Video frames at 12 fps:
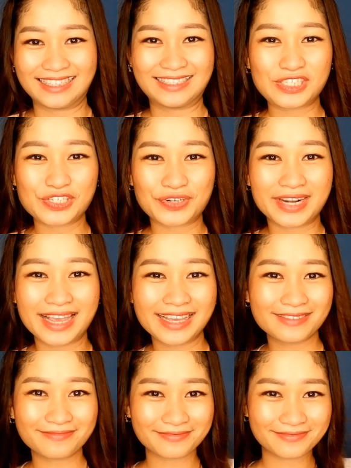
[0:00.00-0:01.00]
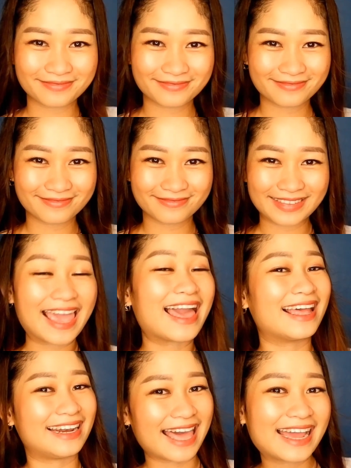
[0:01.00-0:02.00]
Featuring
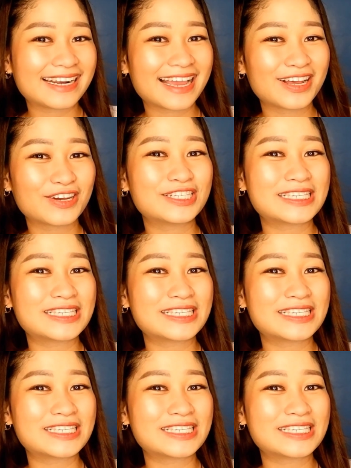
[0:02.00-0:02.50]
Ellana